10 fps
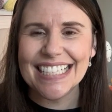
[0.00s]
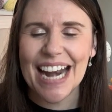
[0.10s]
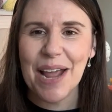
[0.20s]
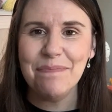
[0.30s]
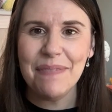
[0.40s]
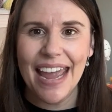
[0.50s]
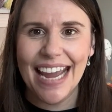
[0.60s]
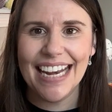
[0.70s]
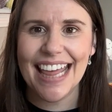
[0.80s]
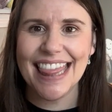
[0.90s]
that I
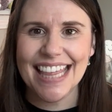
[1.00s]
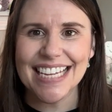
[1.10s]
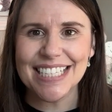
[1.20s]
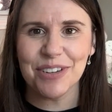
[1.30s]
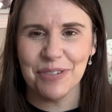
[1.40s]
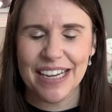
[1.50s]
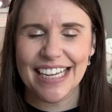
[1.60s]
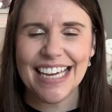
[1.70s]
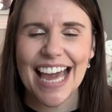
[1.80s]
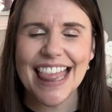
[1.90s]
made this week.